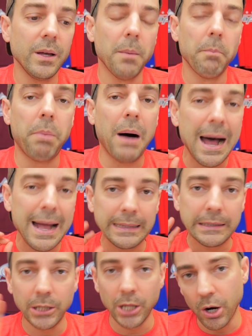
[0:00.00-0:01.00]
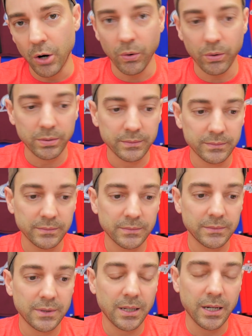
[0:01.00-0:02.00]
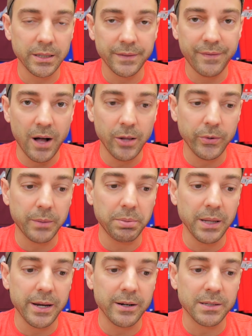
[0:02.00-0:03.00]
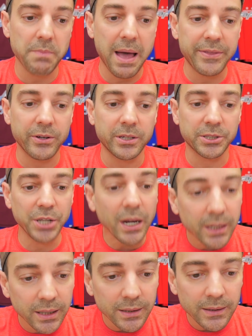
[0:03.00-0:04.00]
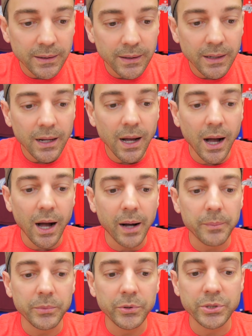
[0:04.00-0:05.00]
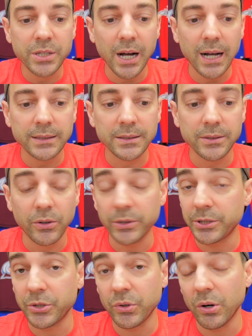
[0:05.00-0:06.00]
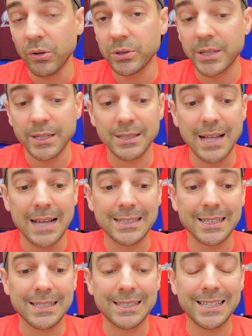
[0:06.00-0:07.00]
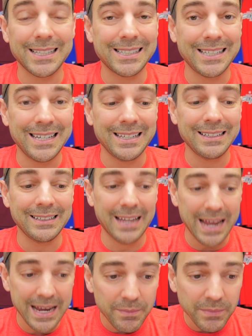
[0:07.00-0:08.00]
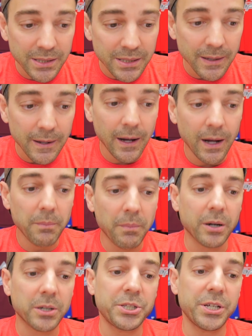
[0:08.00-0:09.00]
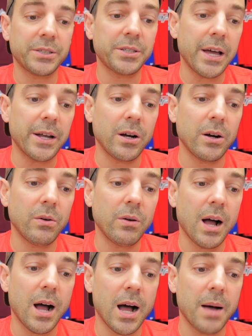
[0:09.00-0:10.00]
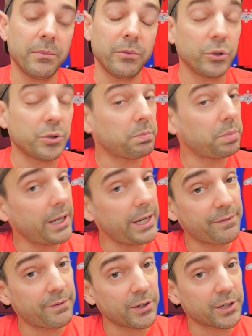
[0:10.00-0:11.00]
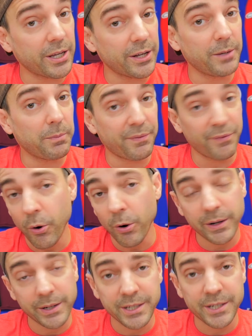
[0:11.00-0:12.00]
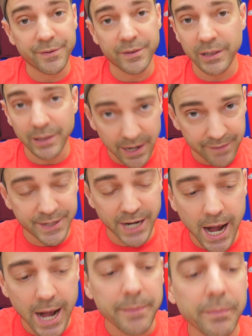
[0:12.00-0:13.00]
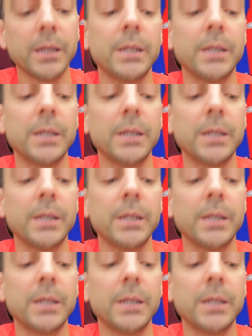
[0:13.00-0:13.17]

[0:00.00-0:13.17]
Buy low on the following players. Matthew Tkachuk, um, who's got only two goals in his last sixteen games. Mark Giordano, um, who's played for Sutter before in a different lifetime.